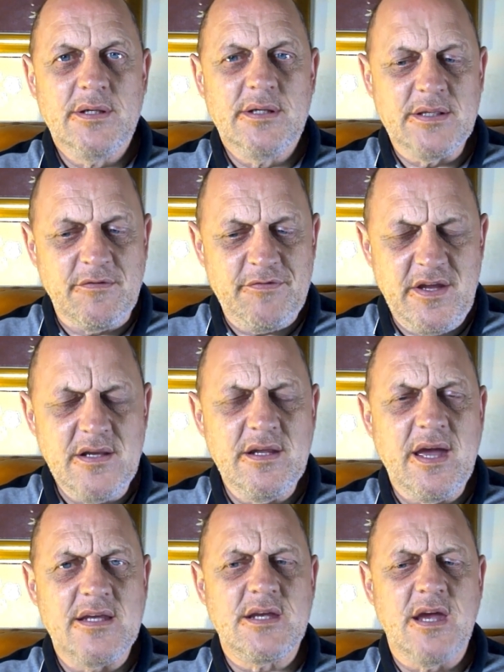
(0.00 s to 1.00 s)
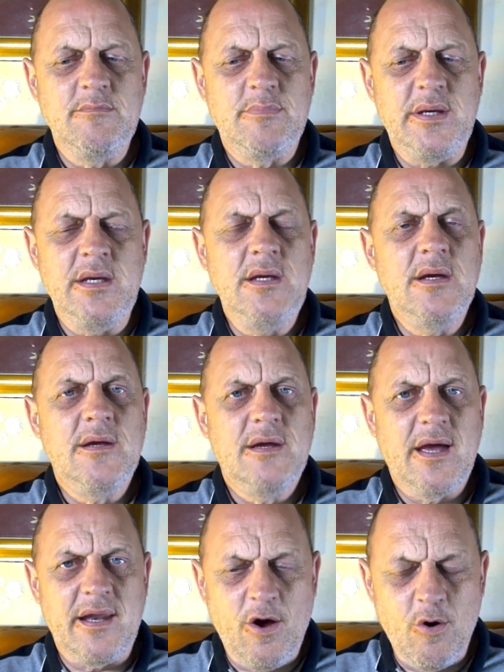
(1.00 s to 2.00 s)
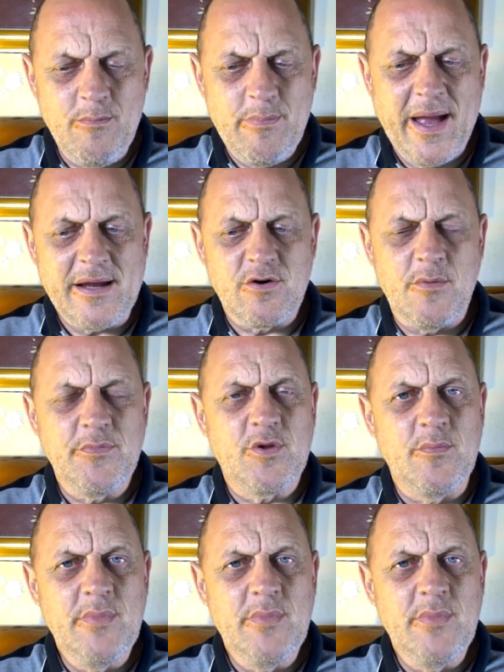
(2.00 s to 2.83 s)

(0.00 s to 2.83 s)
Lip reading: defeating the SNP and helping bankrupt them